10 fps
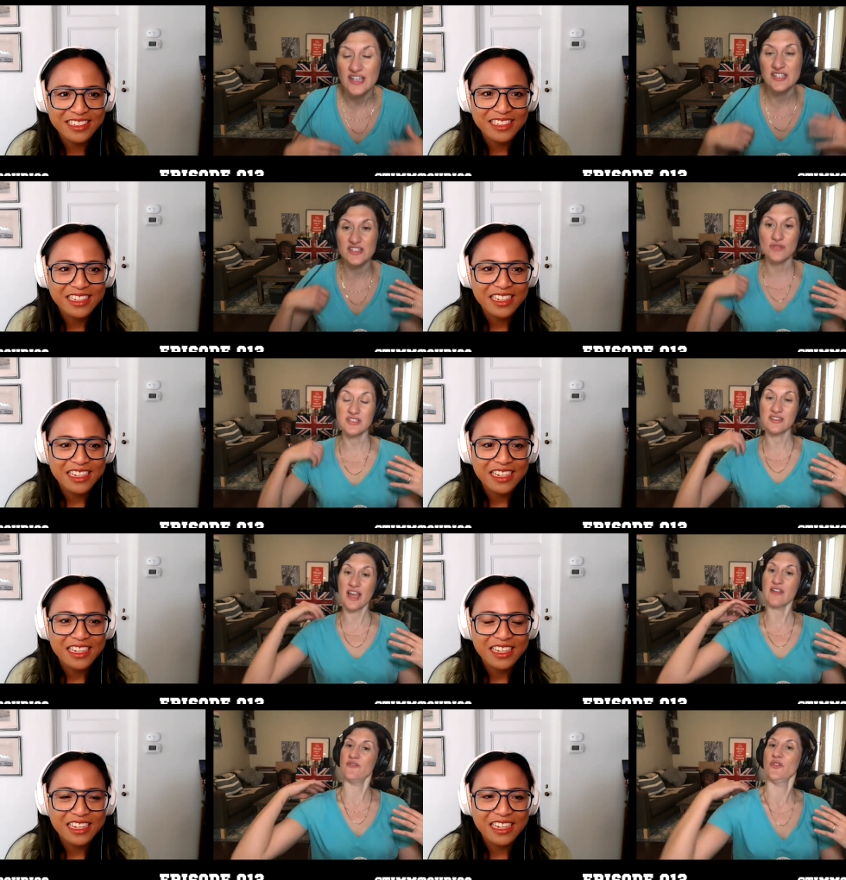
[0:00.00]
Speaker 1: and it's so
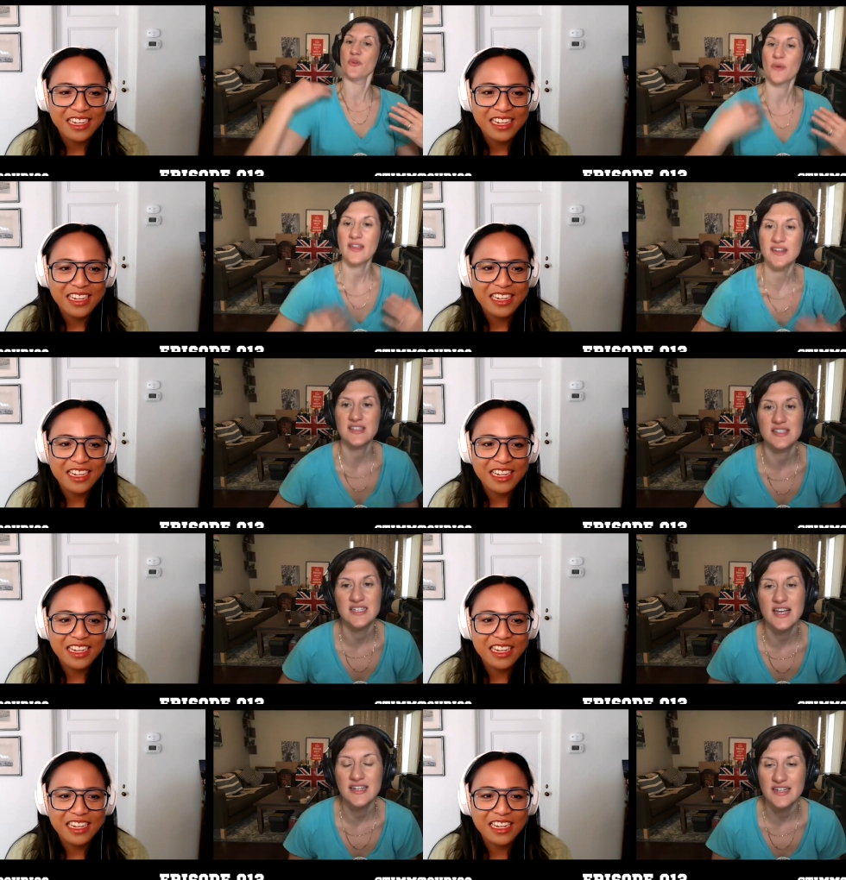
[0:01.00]
delightful the way that it's
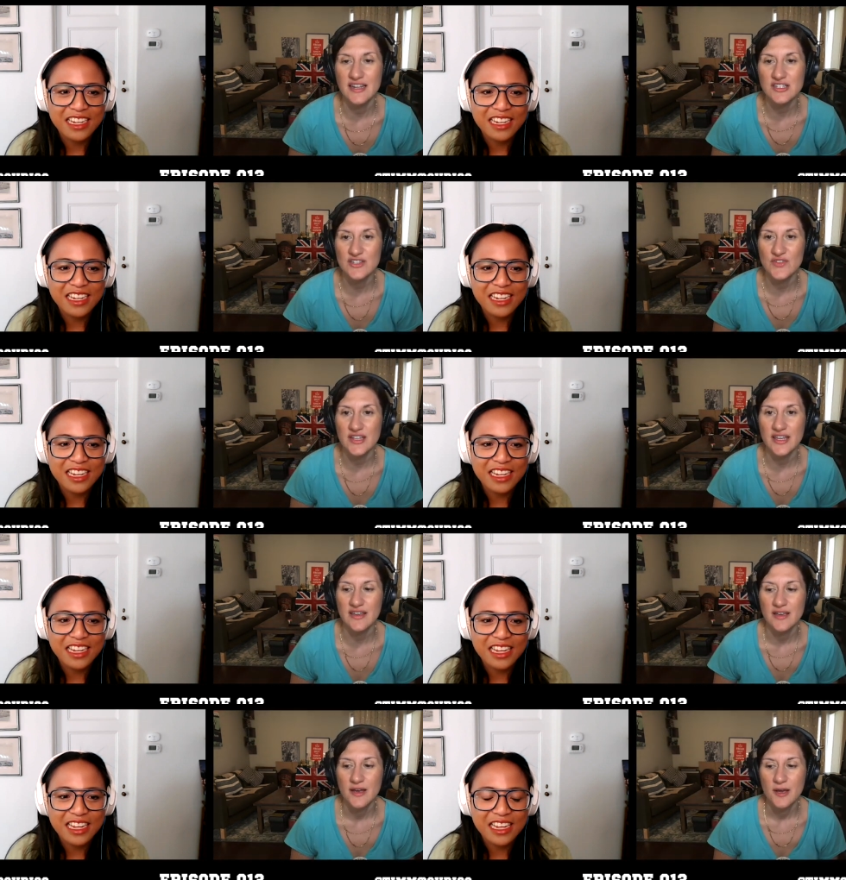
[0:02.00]
done and I just feel
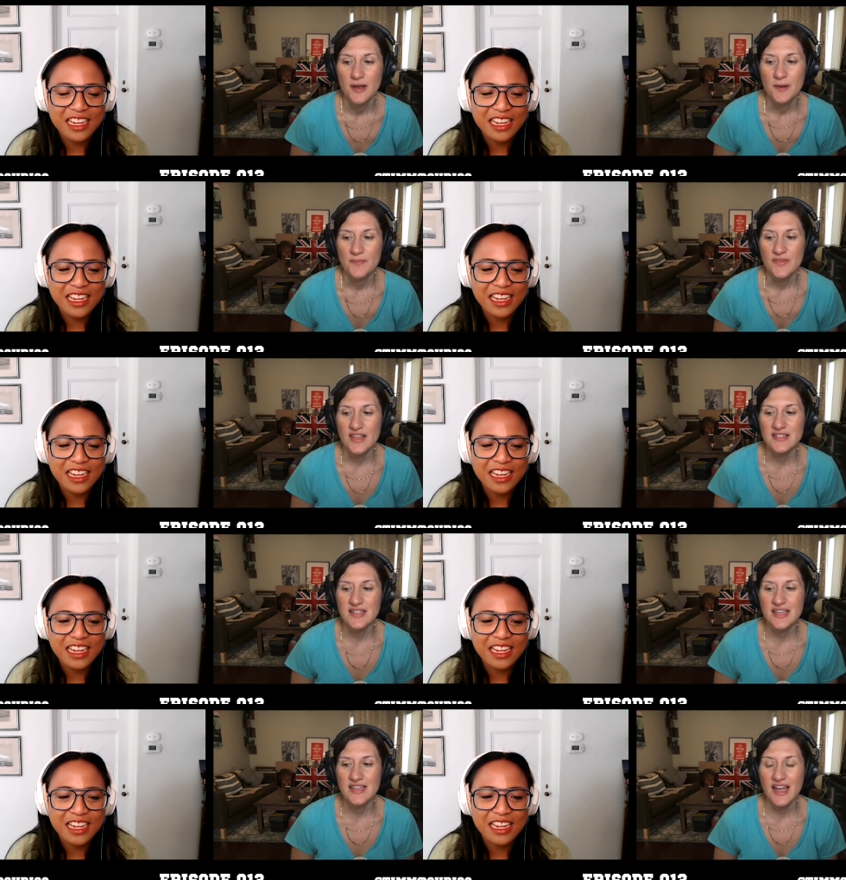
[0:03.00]
like it's
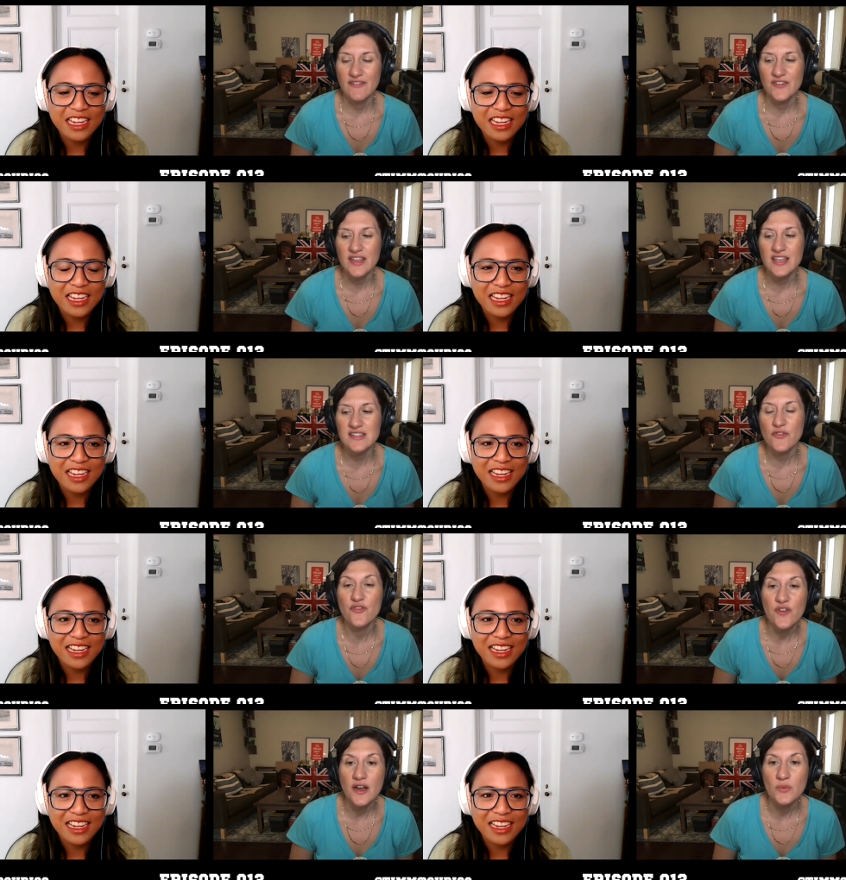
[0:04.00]
I feel like it's a
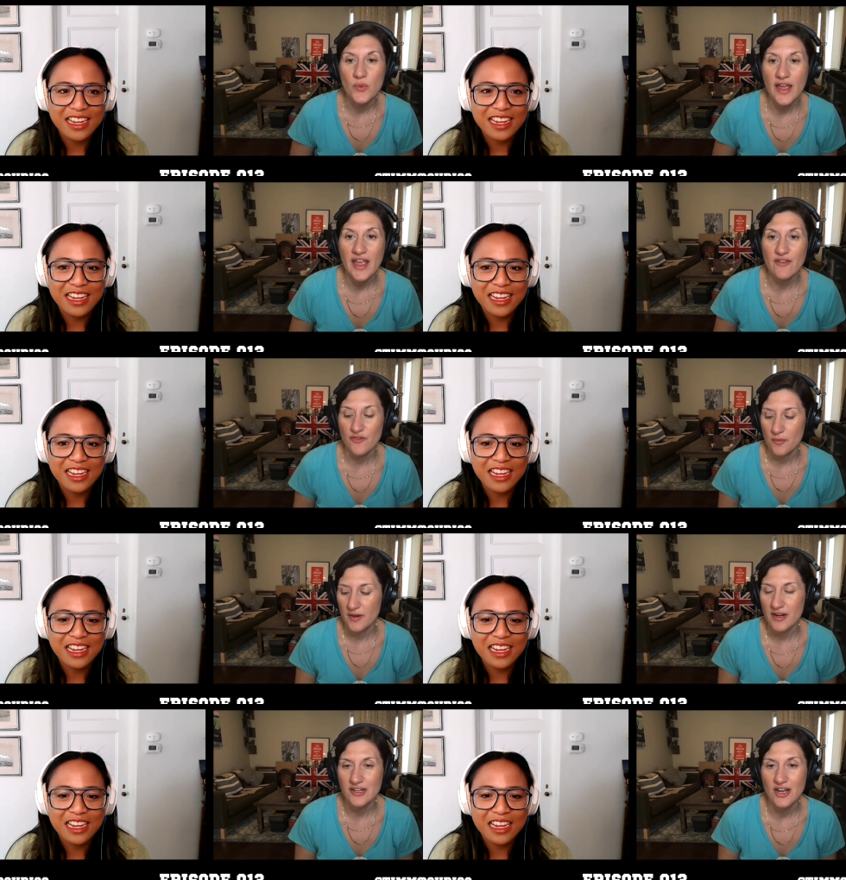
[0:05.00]
fun way for
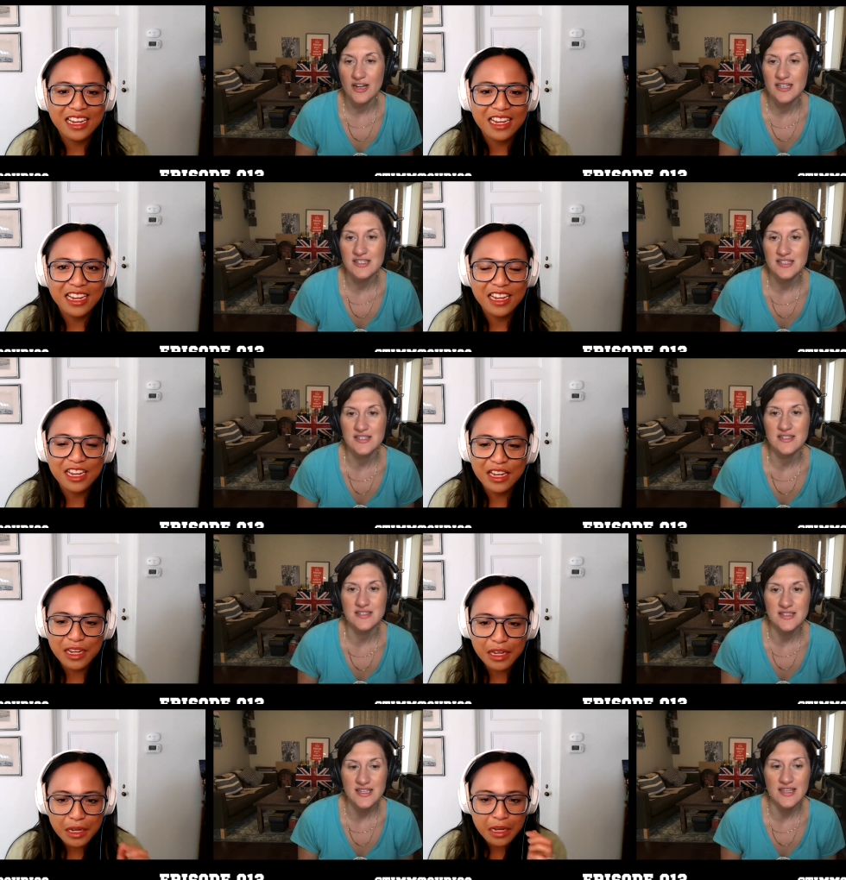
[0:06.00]
American audiences to
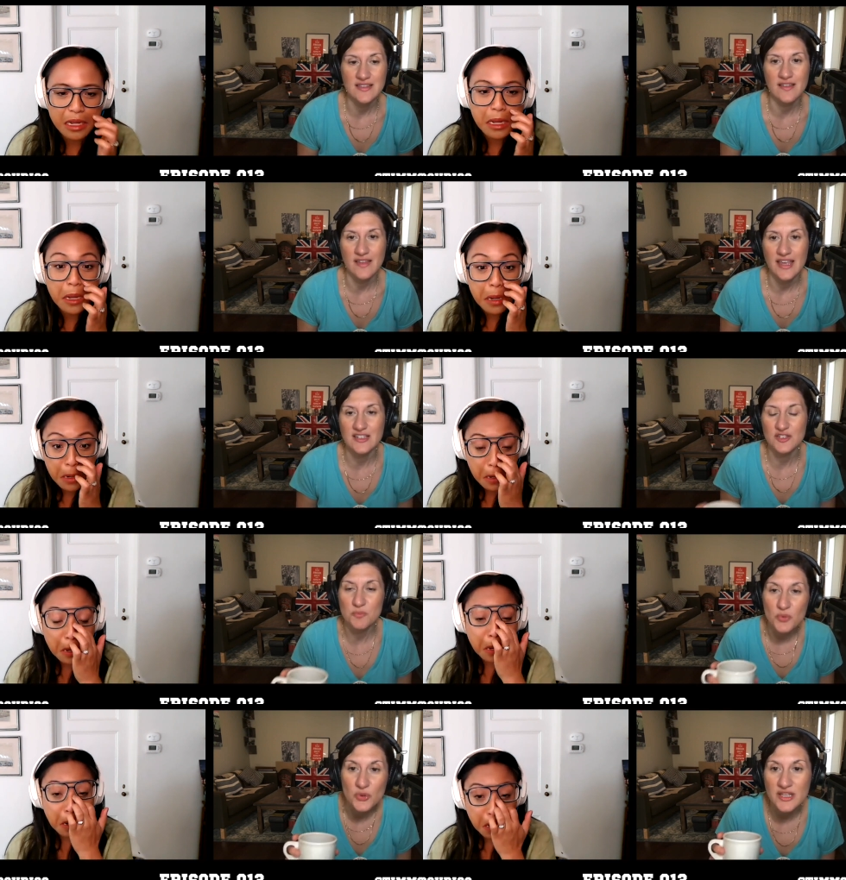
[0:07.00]
see the like
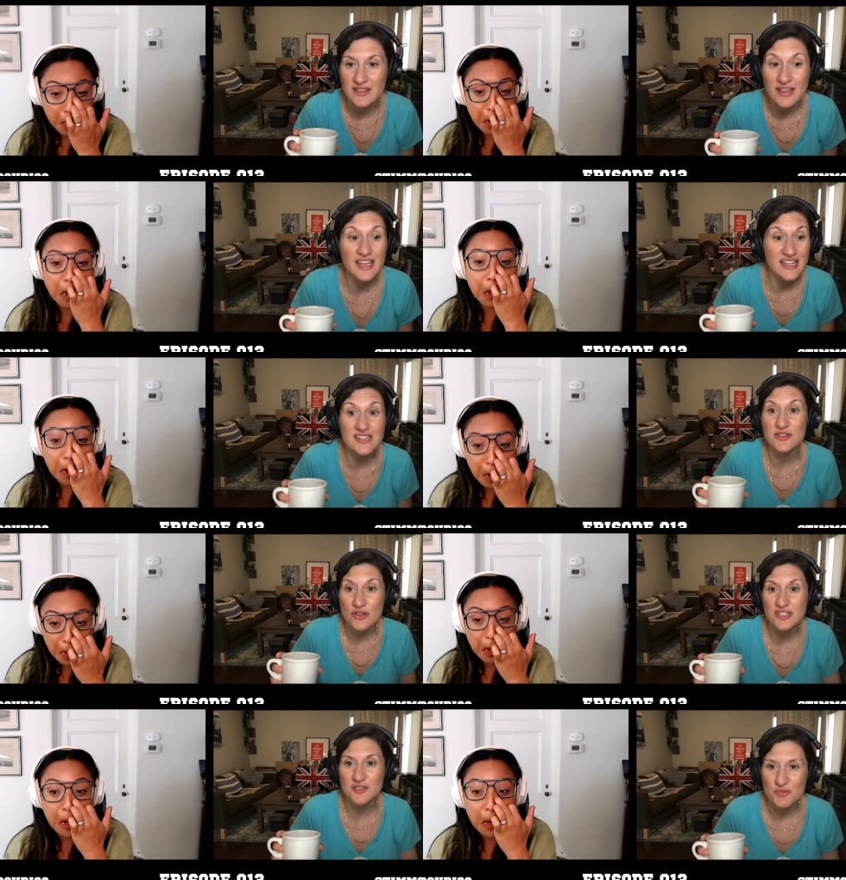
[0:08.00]
spooky. It is
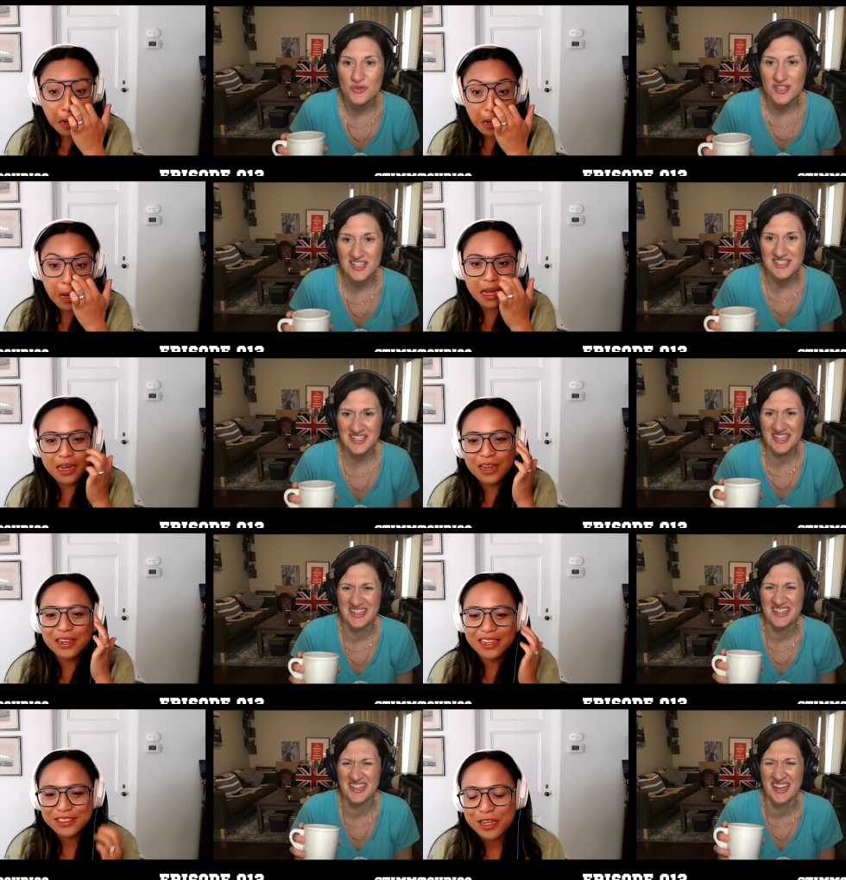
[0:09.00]
Los Espookys.
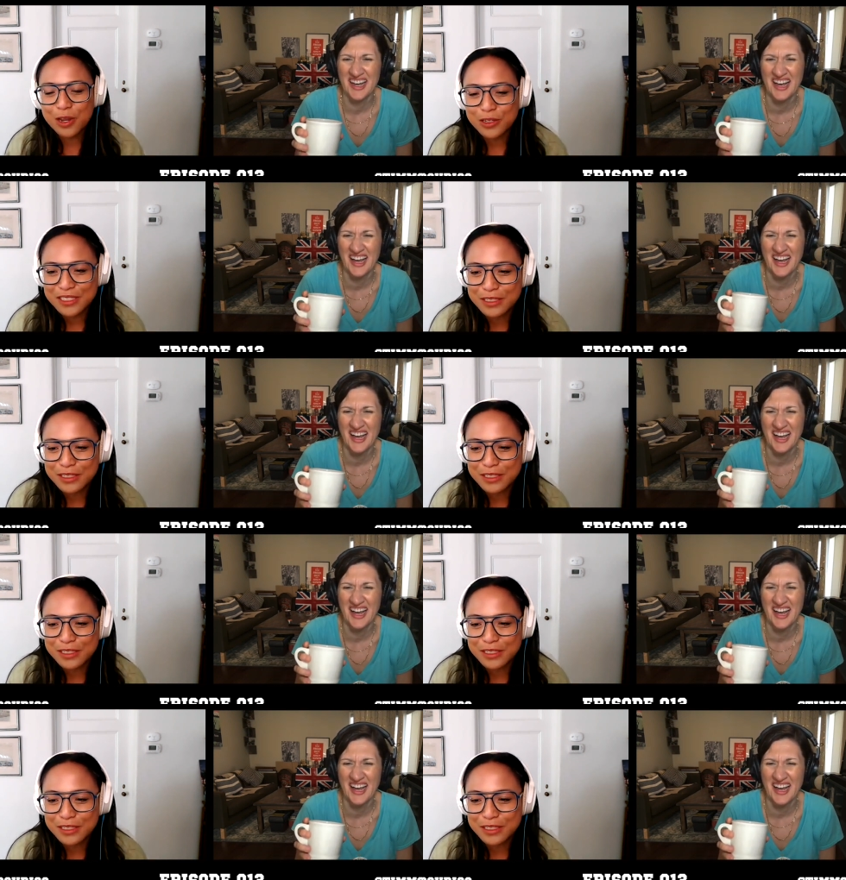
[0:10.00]
it's Los